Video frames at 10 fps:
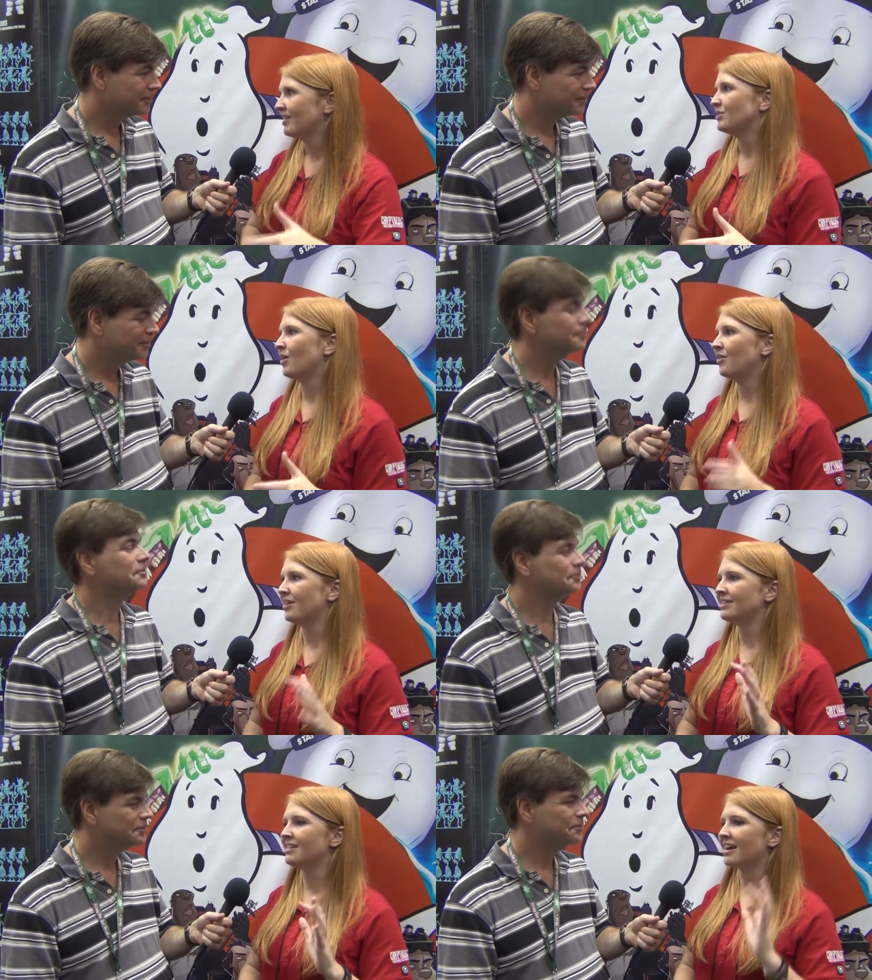Speaker 1: So
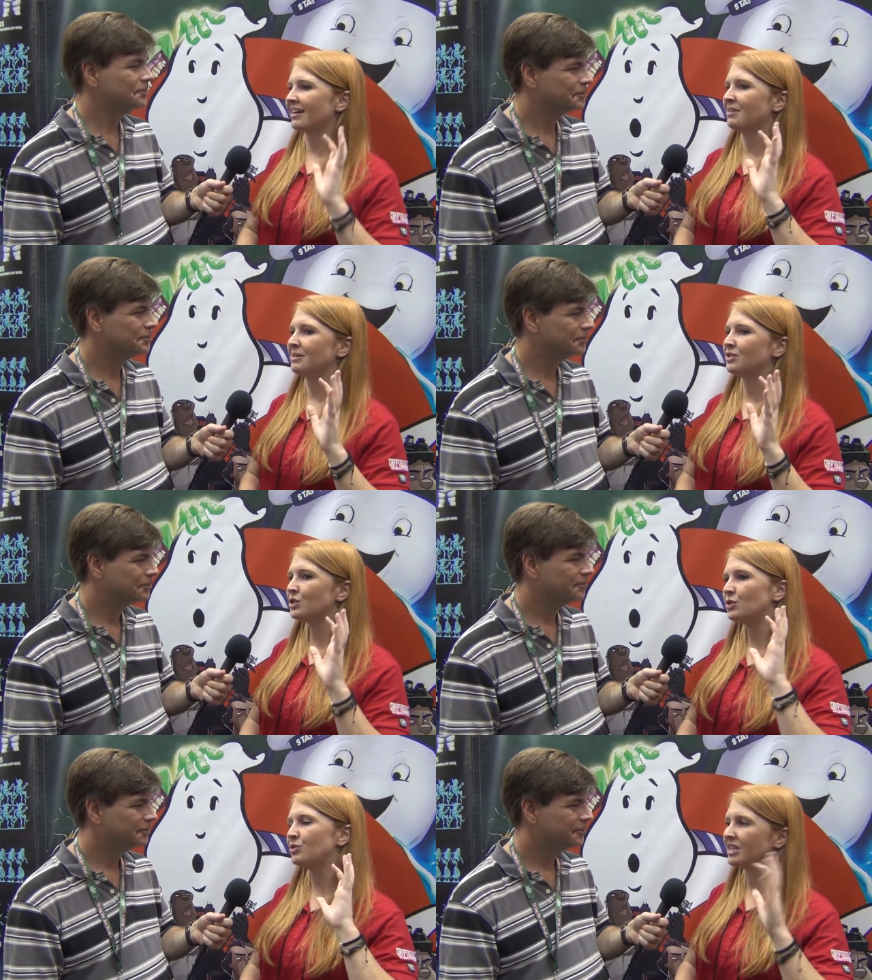it's not going to be
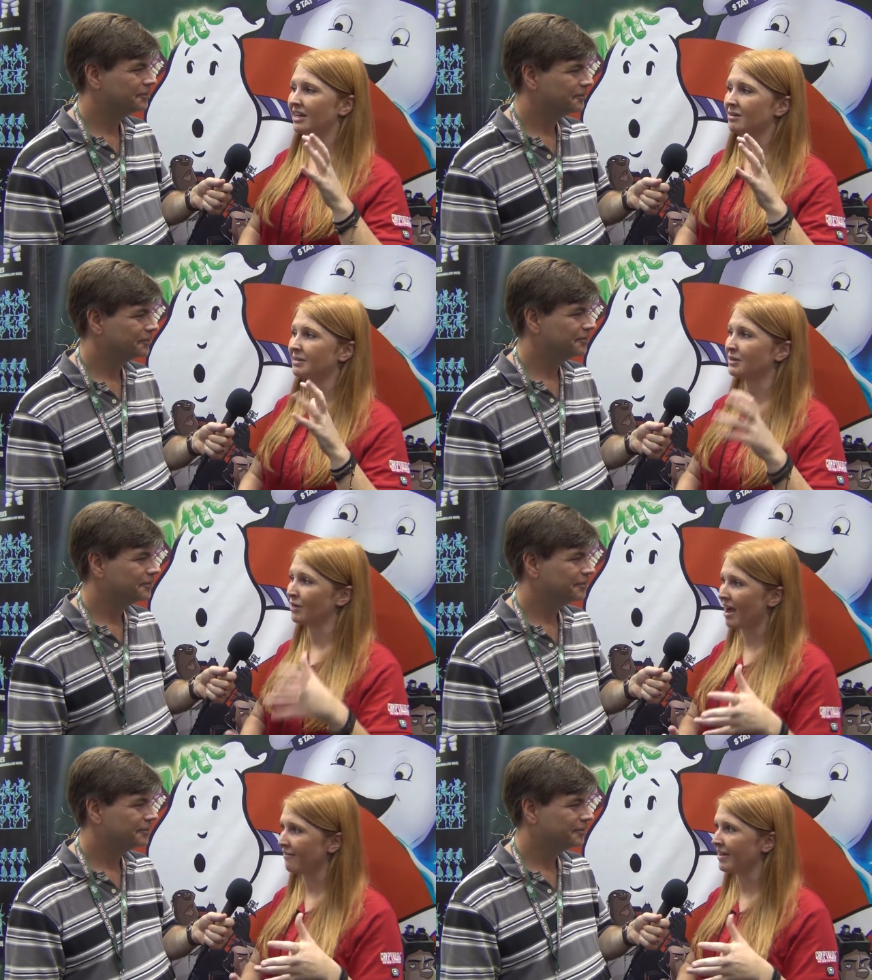too terribly
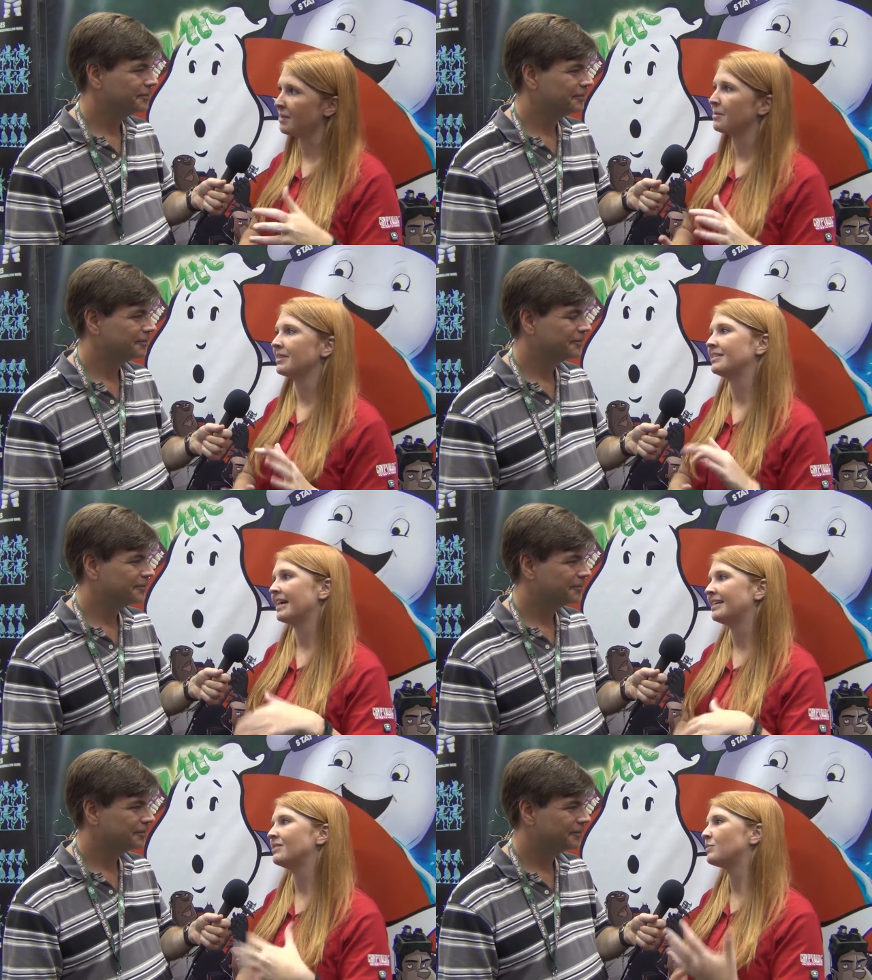graphic, but the
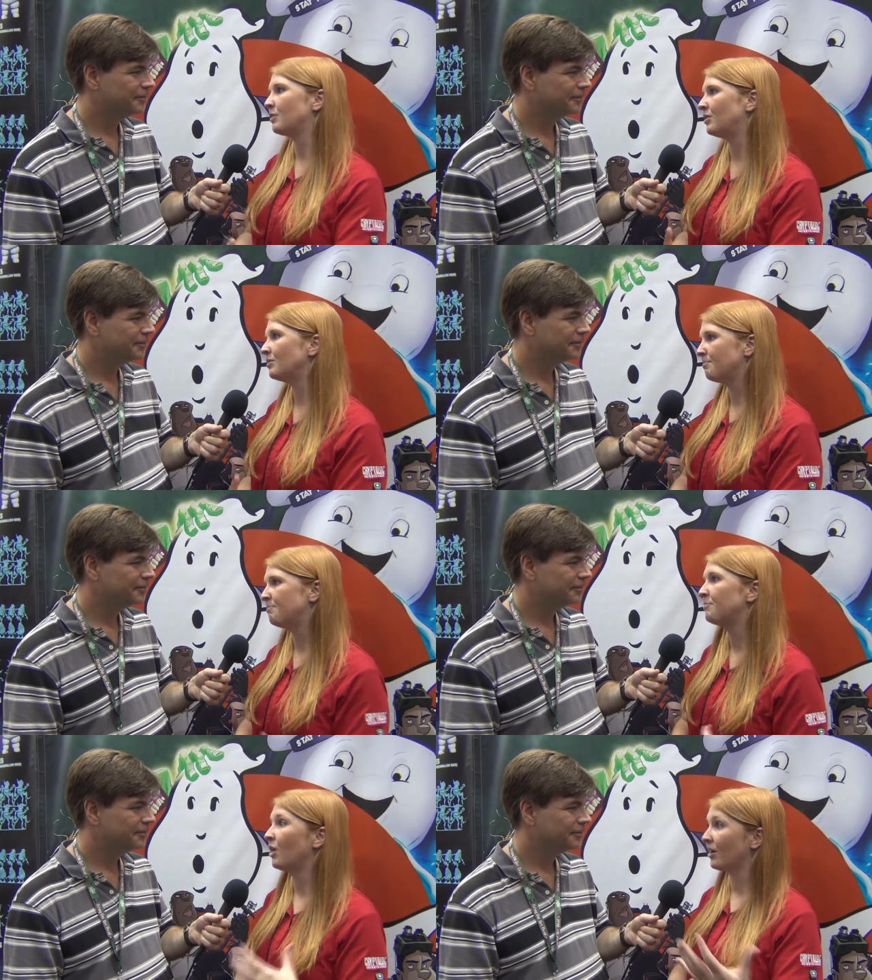Titans will
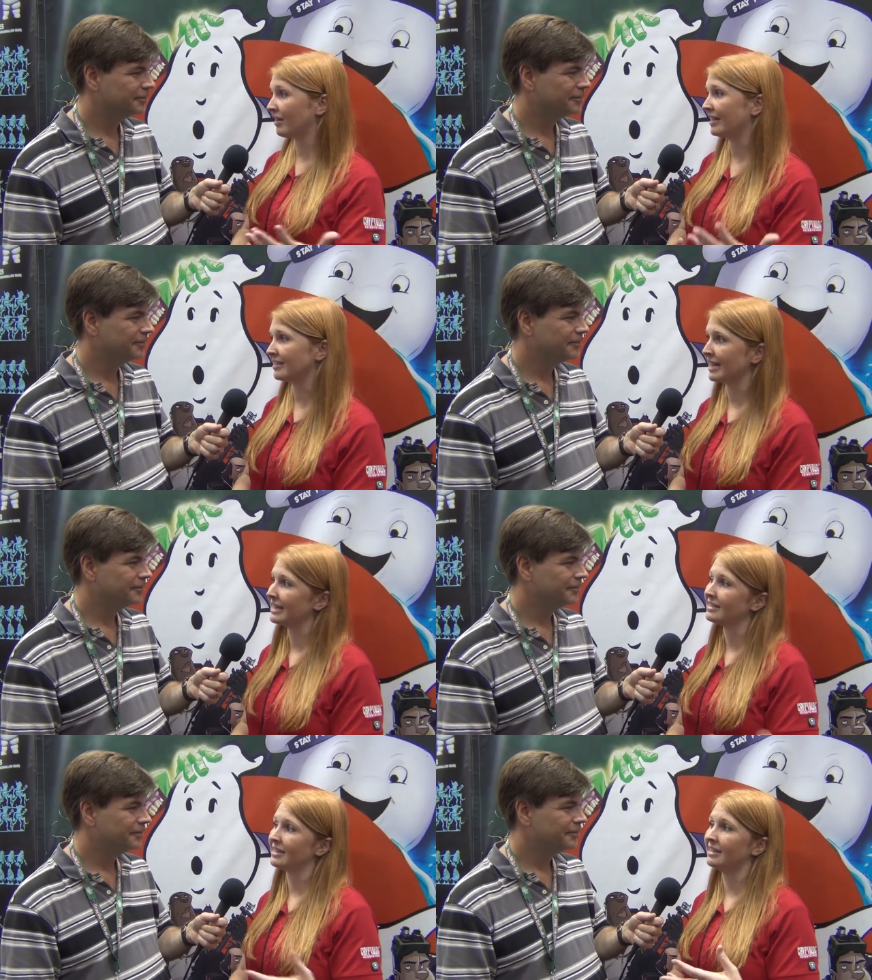look like the
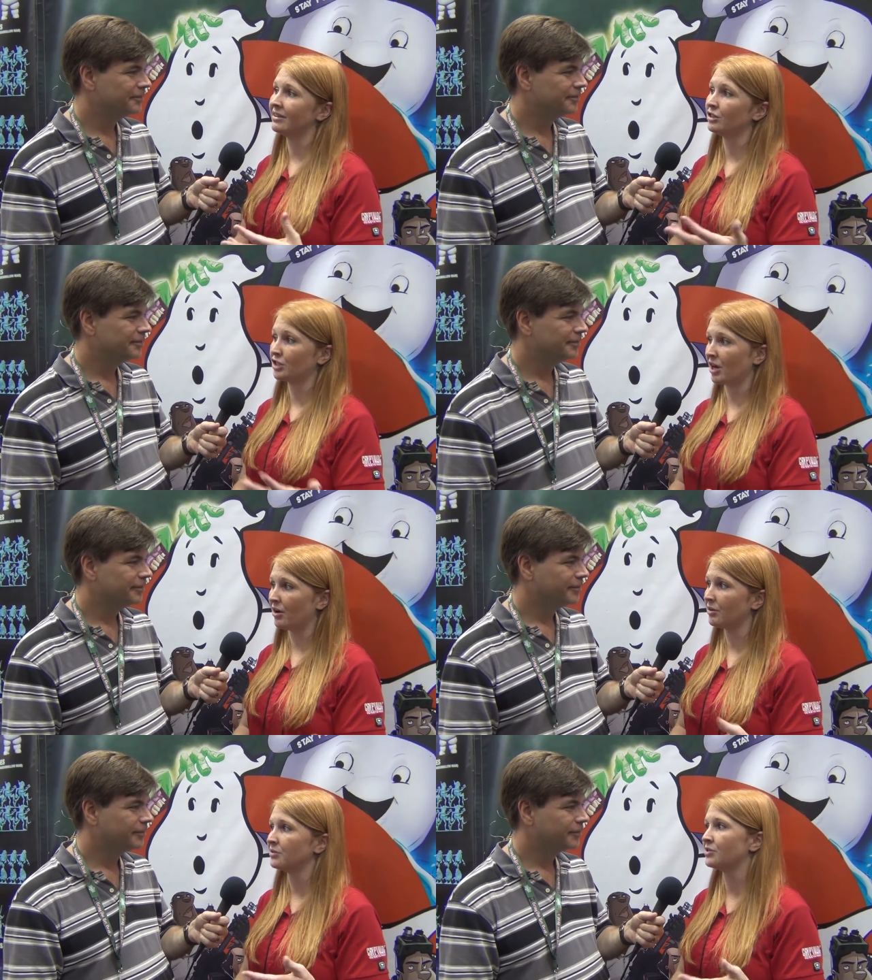Titans in the
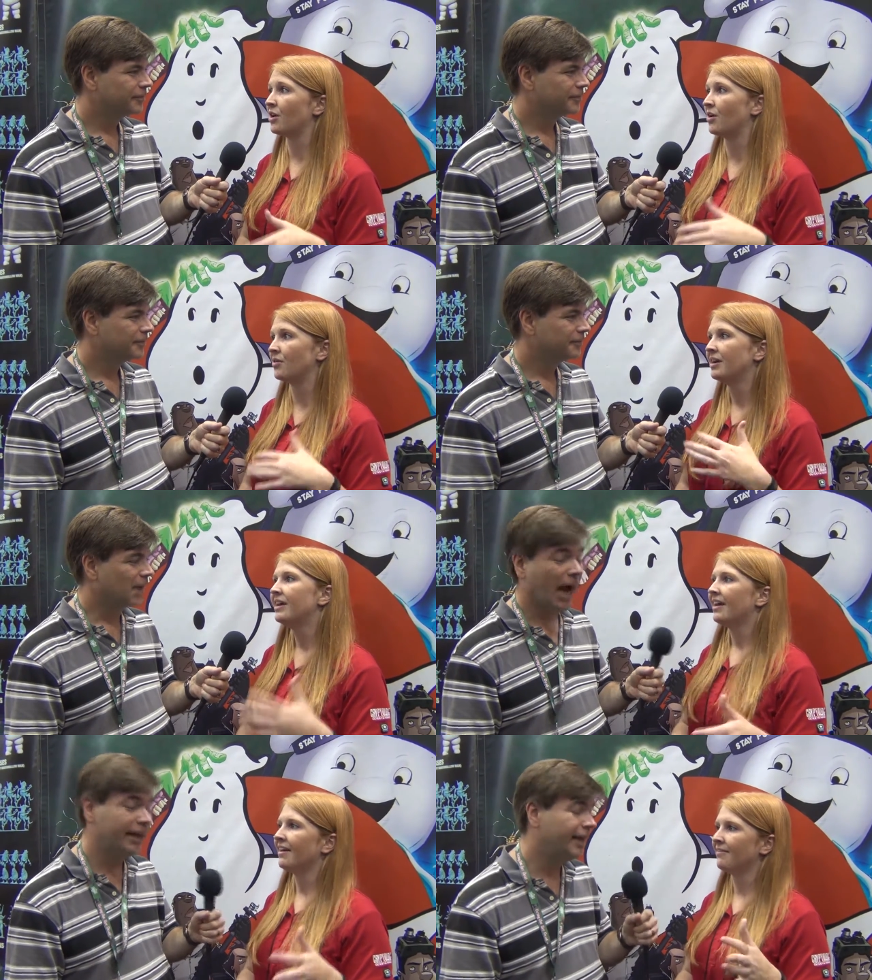show. So
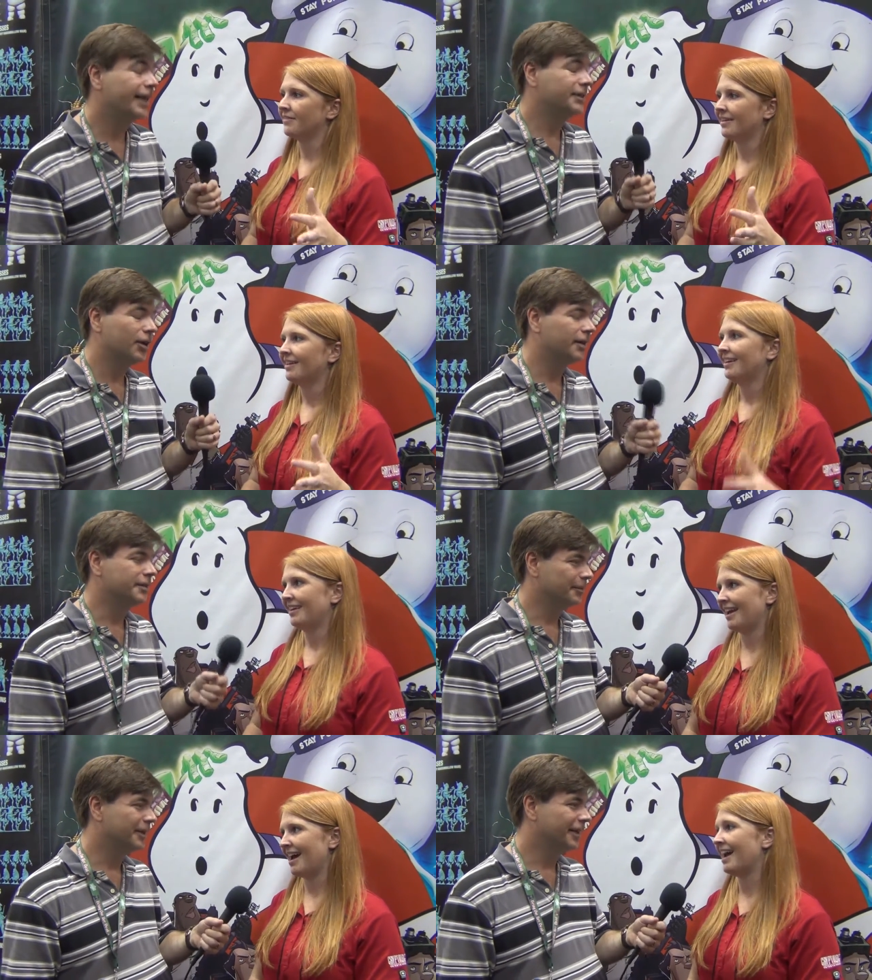I it, think that's
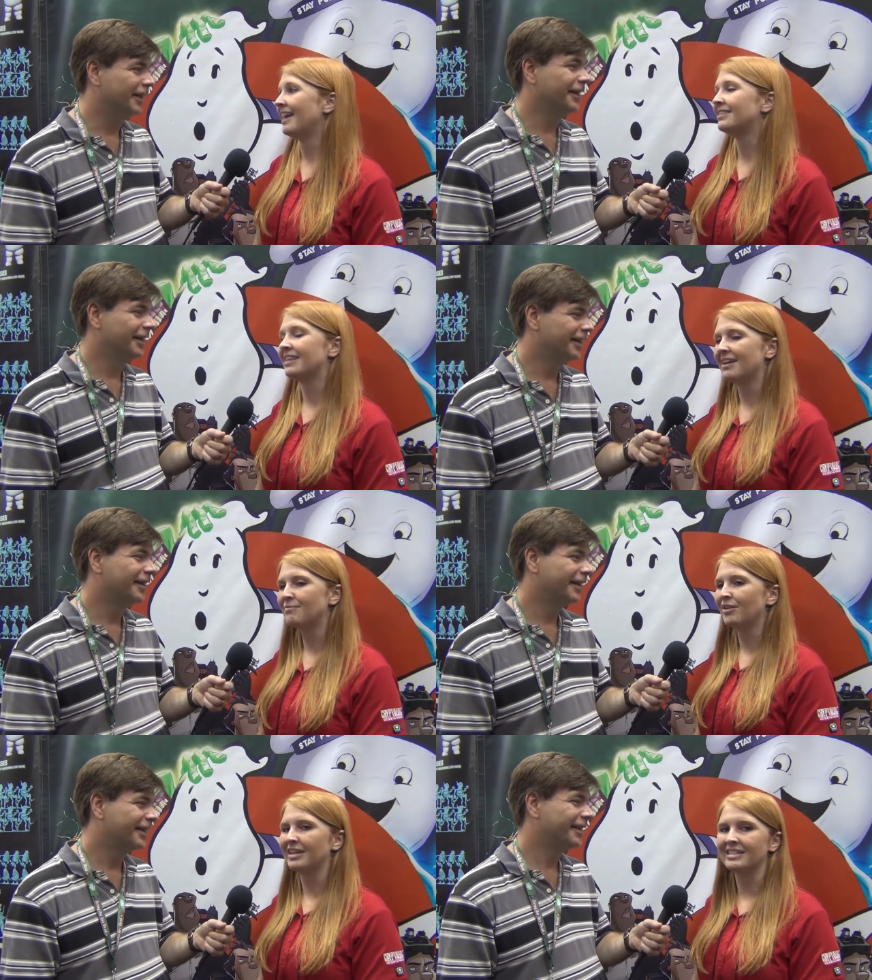awesome. Yeah, it's I'm
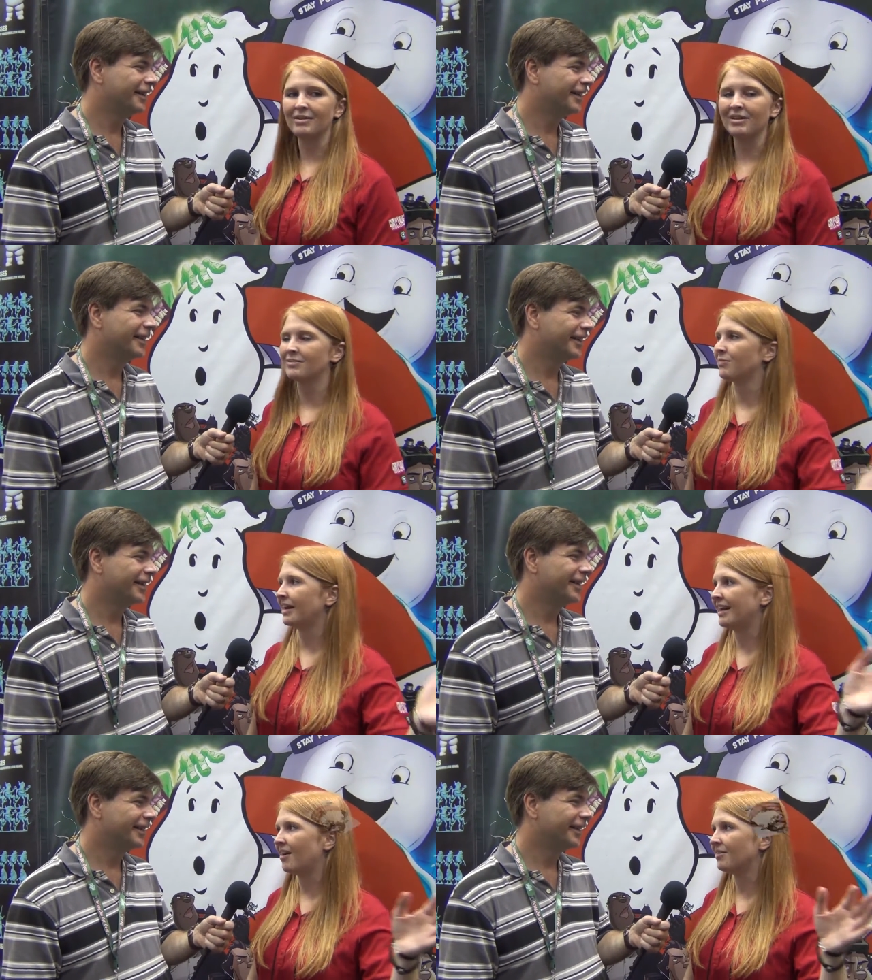really excited. It,
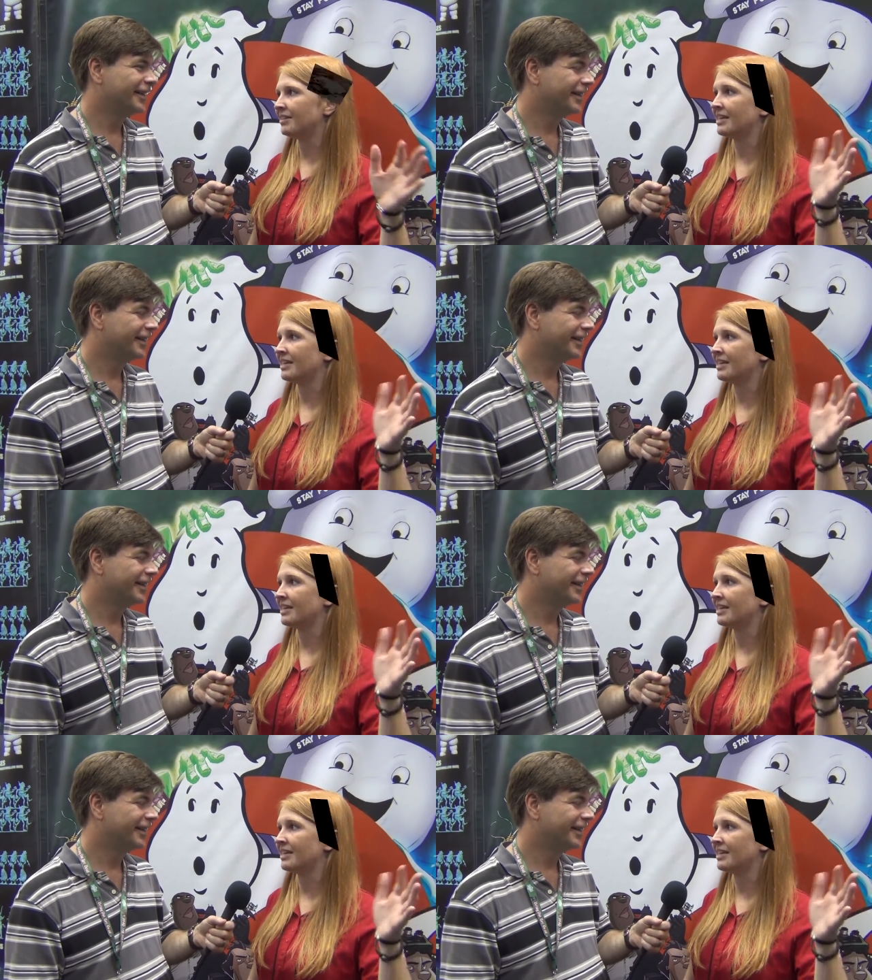right now, the